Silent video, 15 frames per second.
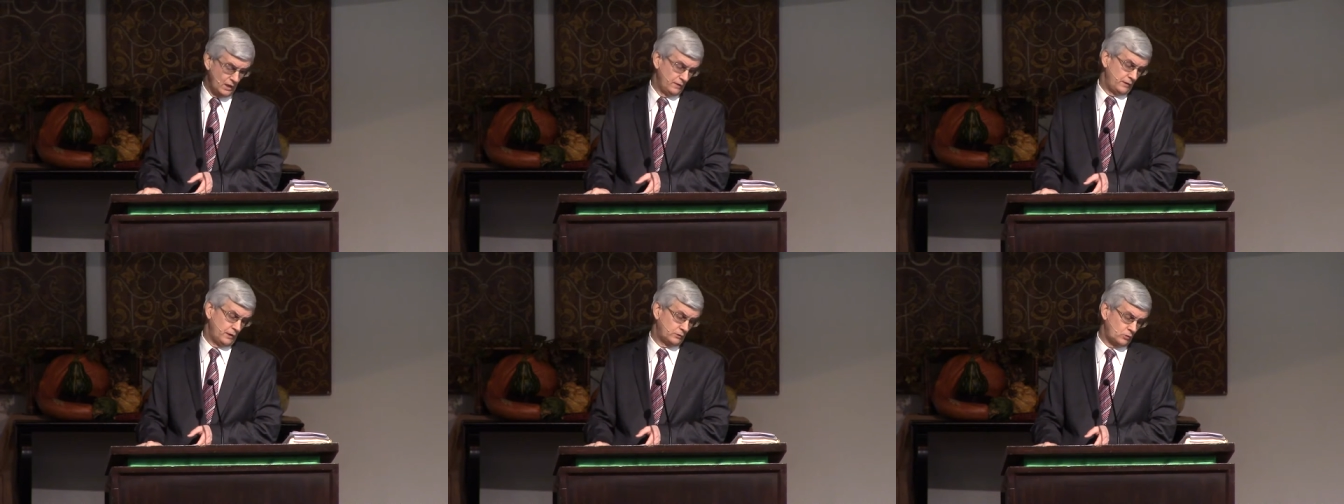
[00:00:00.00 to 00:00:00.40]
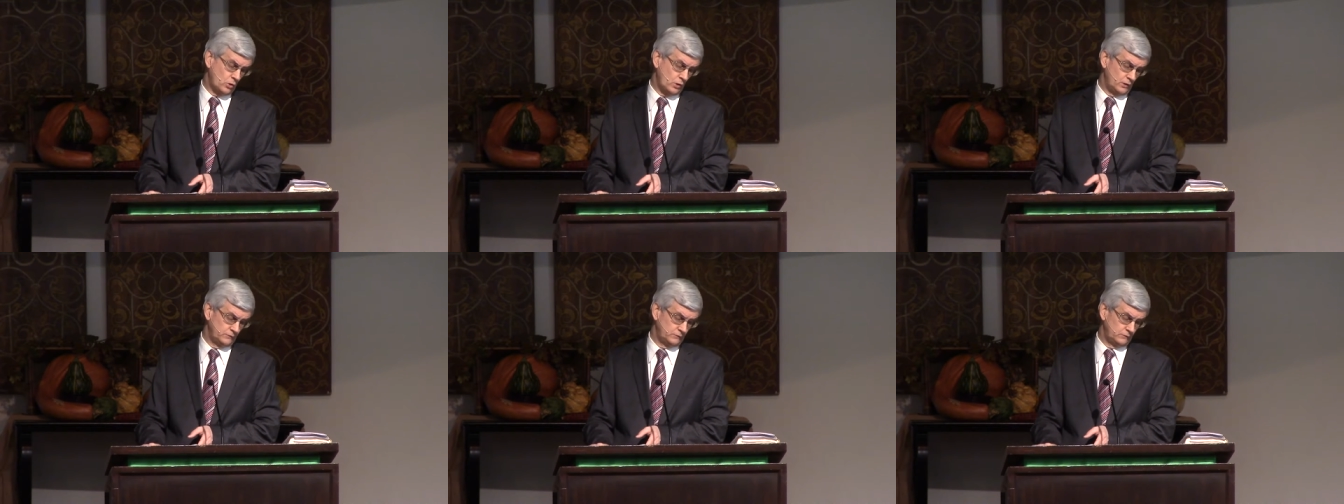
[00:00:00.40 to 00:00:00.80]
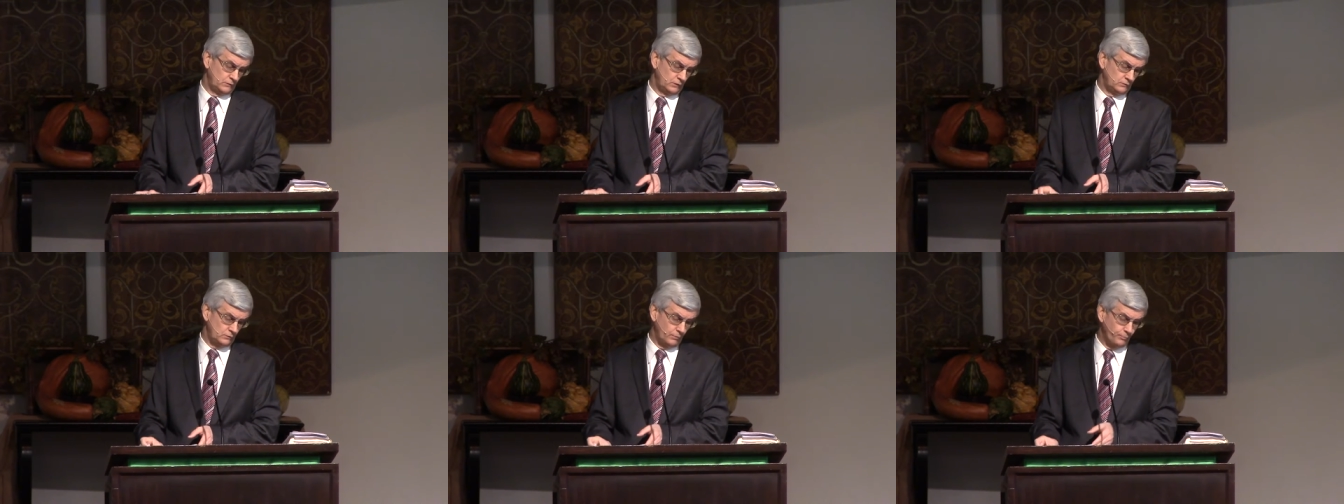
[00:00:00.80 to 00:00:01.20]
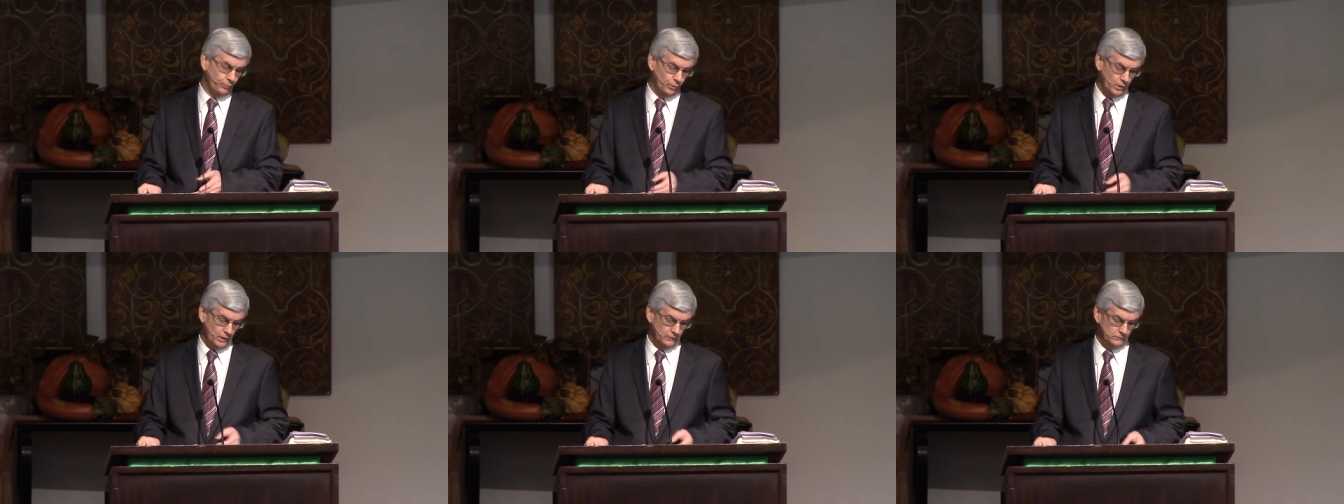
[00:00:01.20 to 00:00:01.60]
that causes us to
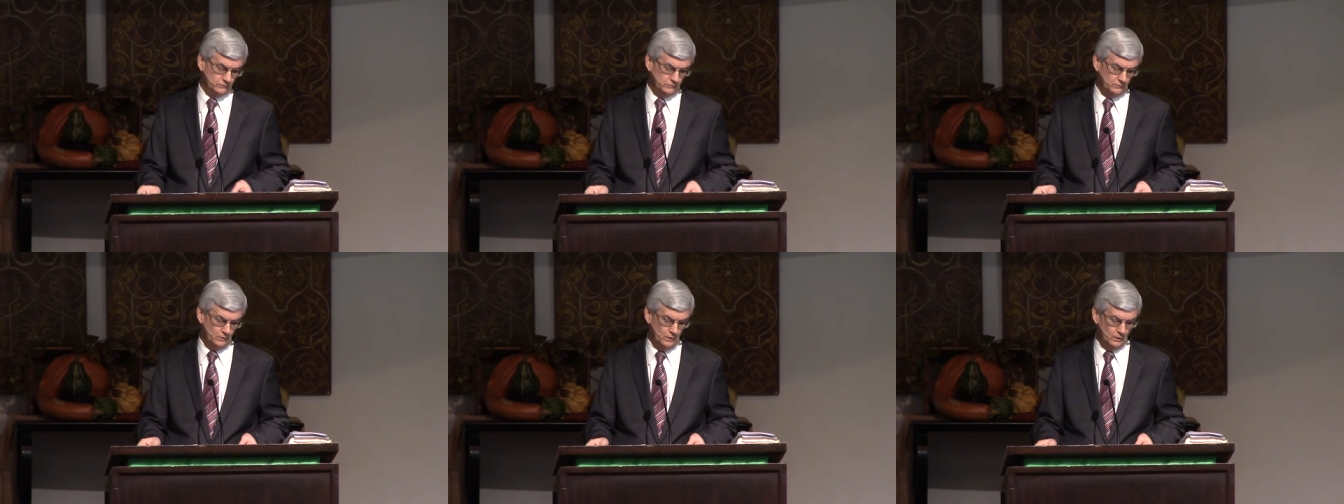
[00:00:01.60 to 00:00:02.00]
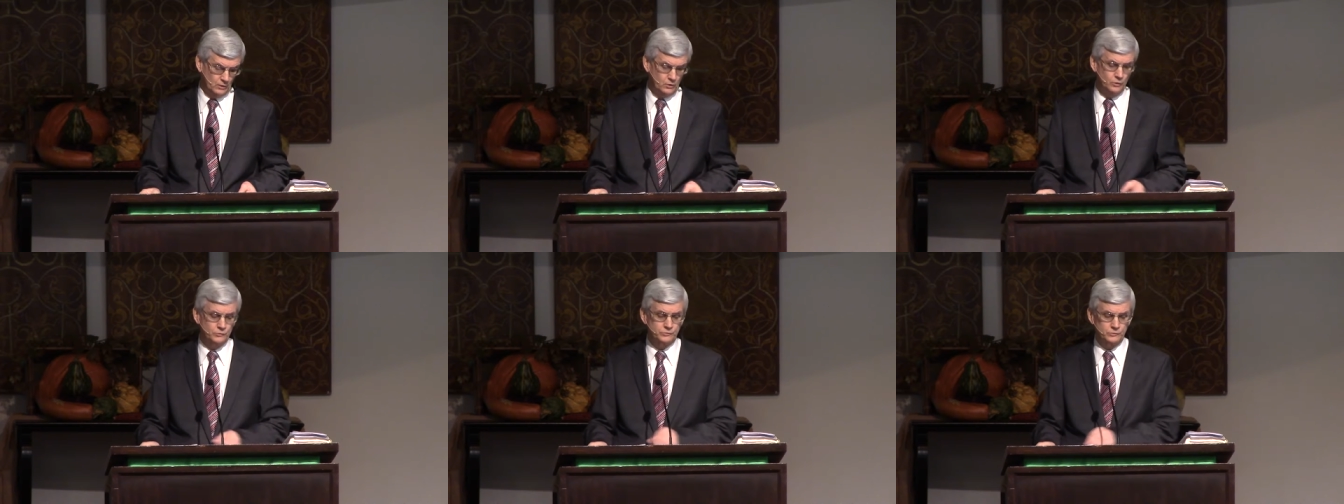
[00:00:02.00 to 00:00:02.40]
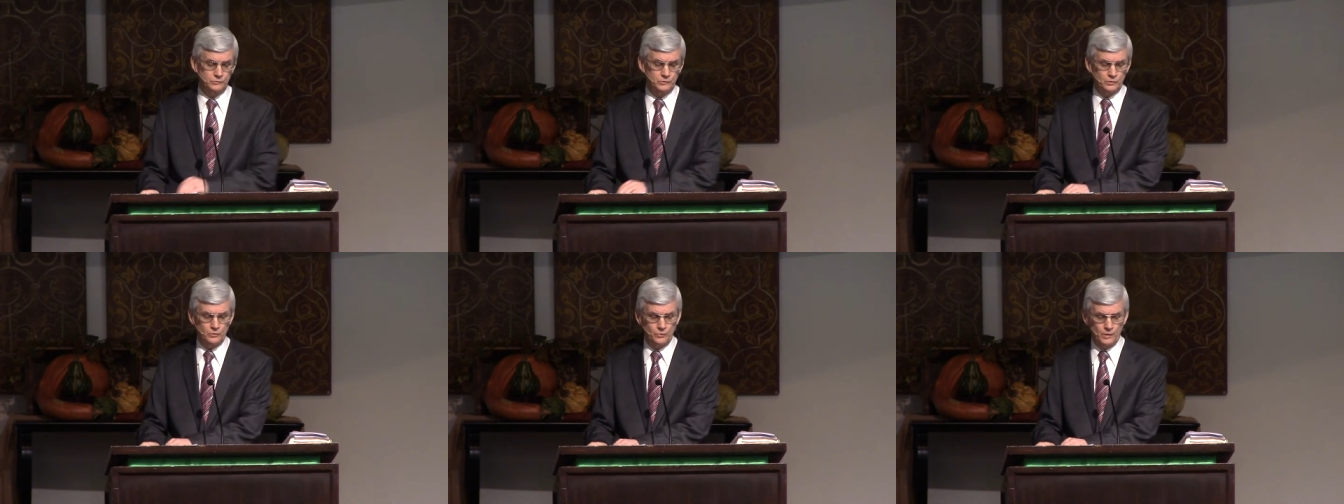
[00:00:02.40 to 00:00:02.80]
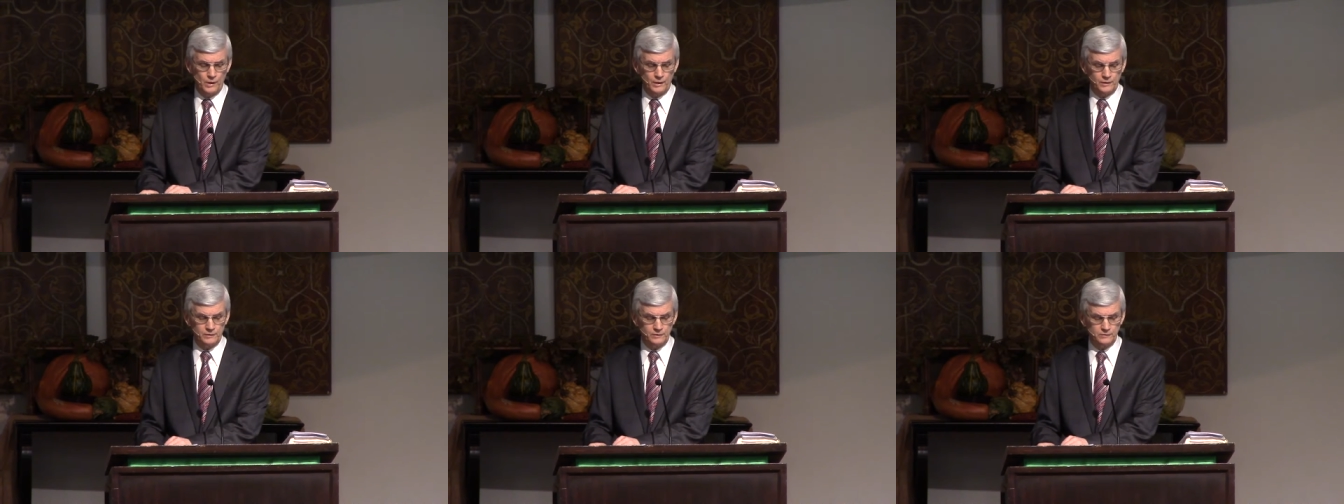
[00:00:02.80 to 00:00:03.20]
press closer to
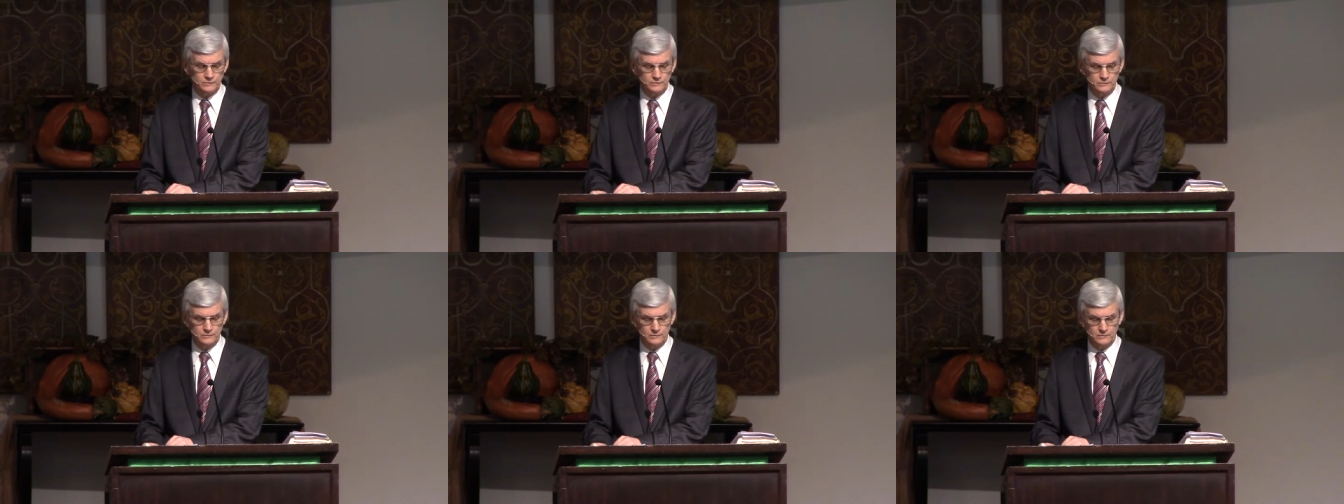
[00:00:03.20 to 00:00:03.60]
Christ.